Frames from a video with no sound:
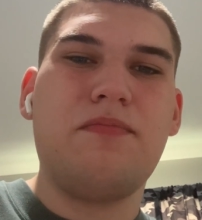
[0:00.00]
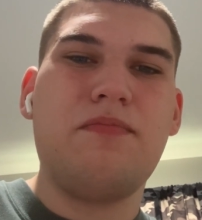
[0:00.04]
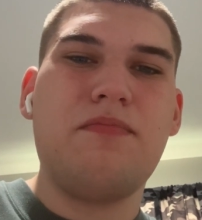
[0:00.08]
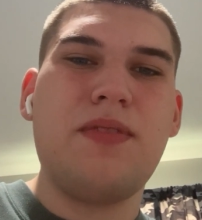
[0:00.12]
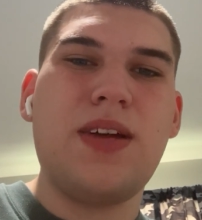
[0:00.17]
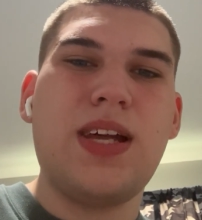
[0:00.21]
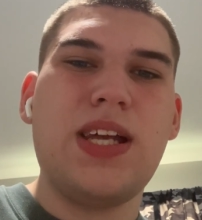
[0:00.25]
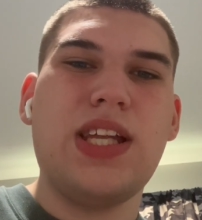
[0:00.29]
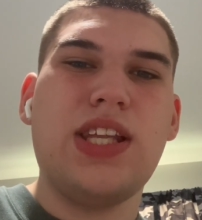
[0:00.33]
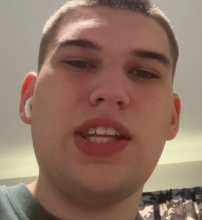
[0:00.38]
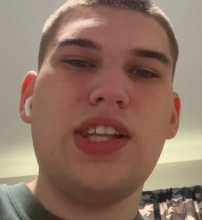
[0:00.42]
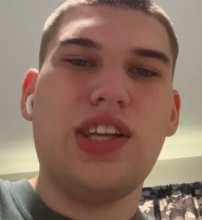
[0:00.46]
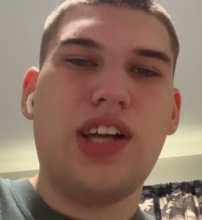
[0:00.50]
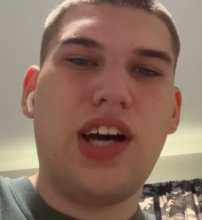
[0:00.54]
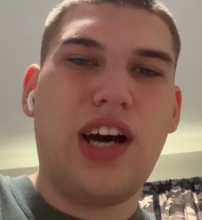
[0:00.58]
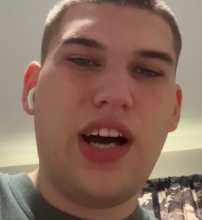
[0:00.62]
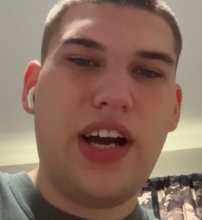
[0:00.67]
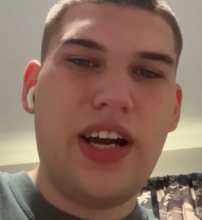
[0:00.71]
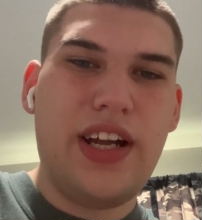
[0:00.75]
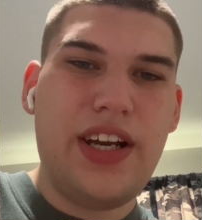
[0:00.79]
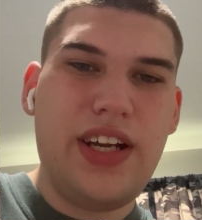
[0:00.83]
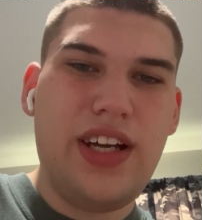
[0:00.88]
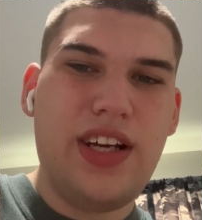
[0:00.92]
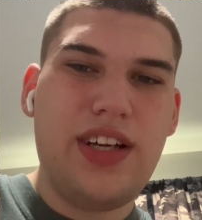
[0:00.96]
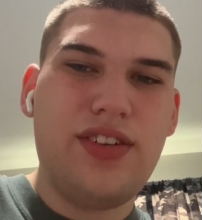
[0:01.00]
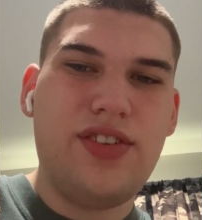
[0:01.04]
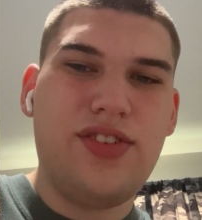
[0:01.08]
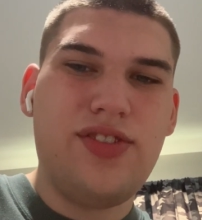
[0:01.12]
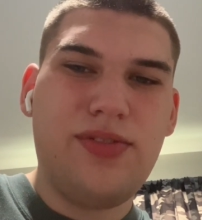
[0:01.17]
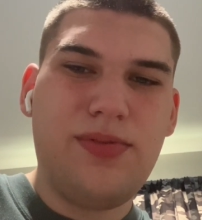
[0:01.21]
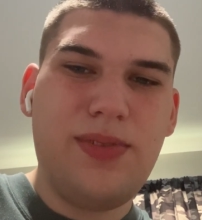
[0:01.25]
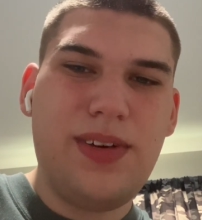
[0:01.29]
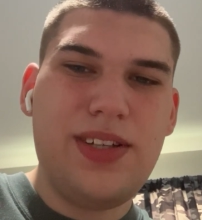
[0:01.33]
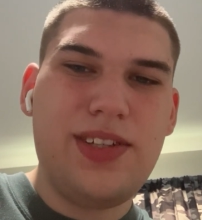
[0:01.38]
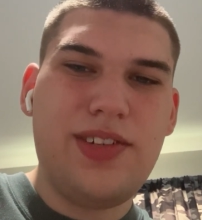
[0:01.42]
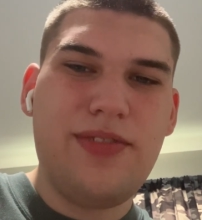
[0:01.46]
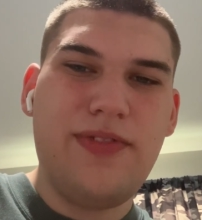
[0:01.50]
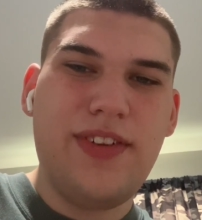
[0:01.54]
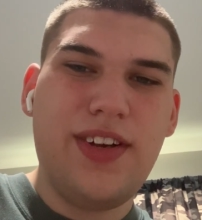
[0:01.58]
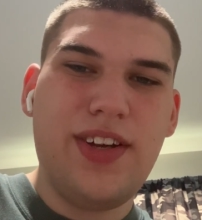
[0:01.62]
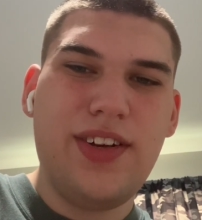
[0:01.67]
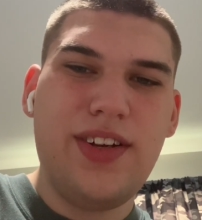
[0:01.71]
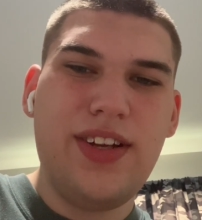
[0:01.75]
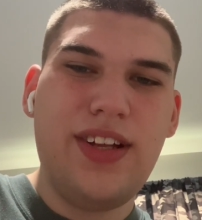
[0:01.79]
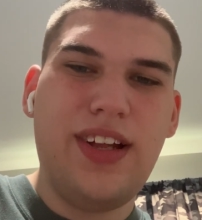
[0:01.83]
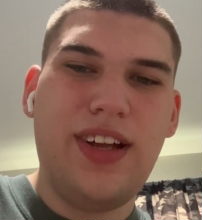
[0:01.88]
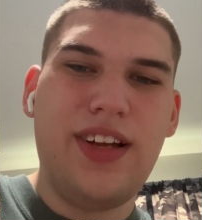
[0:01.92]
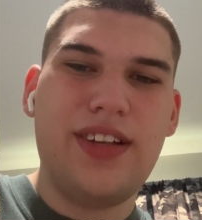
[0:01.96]
be not a twist
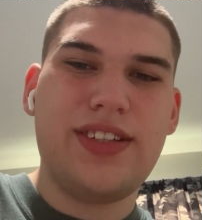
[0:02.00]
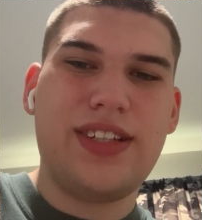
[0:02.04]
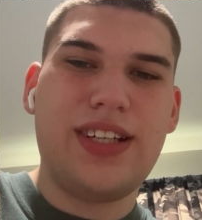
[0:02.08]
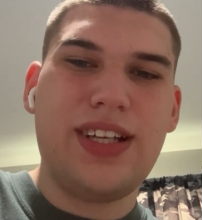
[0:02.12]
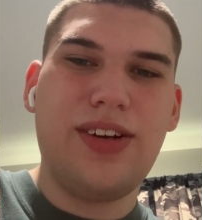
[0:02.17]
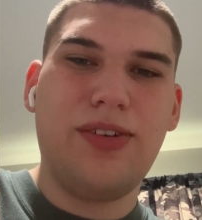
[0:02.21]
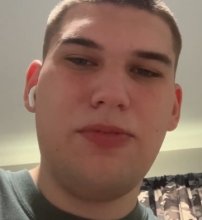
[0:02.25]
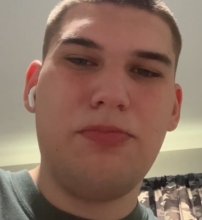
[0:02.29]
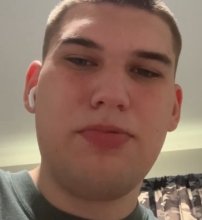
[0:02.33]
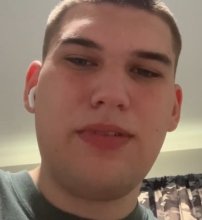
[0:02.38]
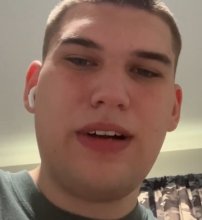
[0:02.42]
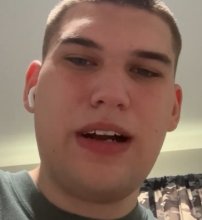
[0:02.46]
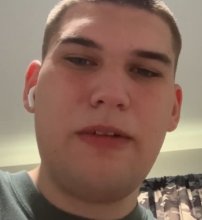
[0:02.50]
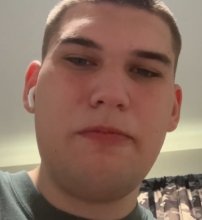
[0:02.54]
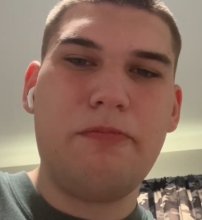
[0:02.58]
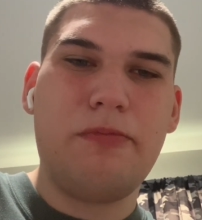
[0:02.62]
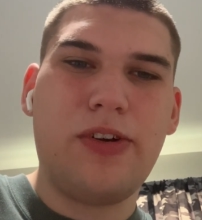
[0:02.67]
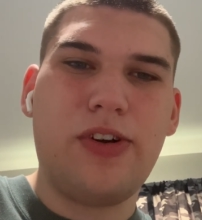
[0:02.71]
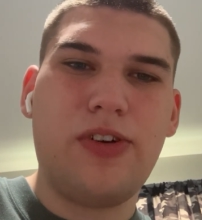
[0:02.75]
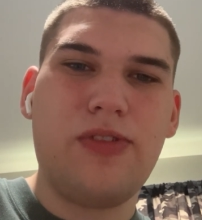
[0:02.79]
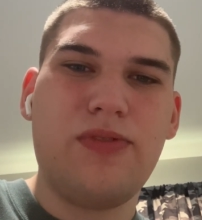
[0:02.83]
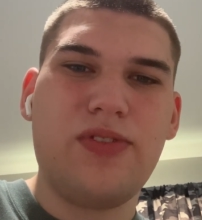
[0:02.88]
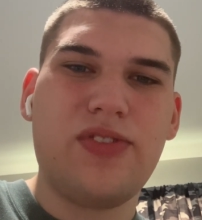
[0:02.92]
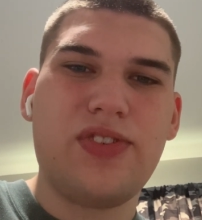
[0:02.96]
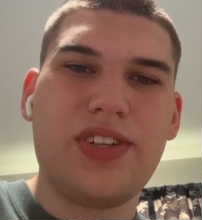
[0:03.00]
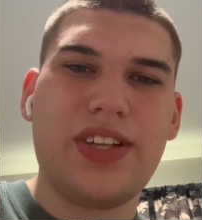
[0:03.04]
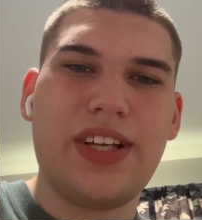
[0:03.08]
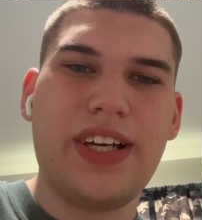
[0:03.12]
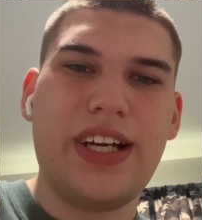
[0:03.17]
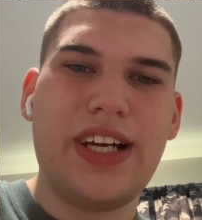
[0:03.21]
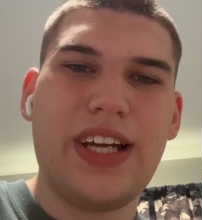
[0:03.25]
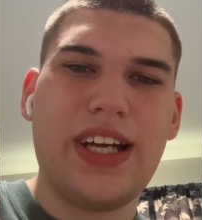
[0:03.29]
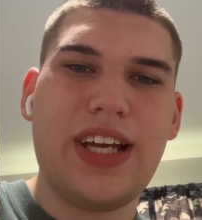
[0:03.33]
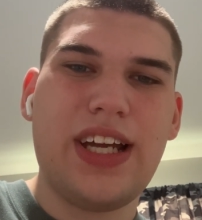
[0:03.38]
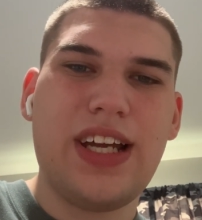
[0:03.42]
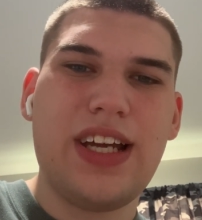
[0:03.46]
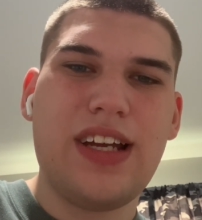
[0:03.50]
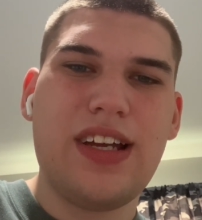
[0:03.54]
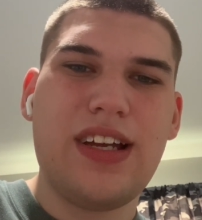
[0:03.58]
villain until Brad Bird was like,